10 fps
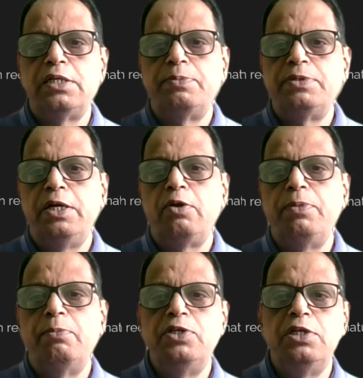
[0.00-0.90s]
subset of
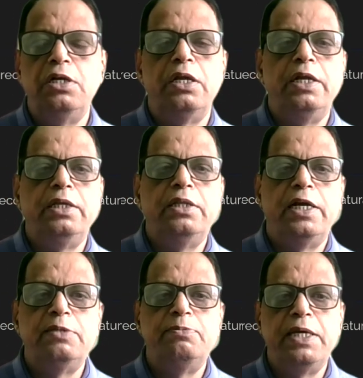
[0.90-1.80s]
the machine learning
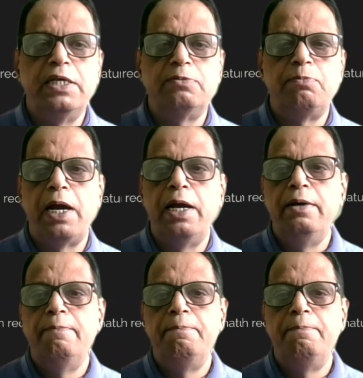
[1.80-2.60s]
that is being inspired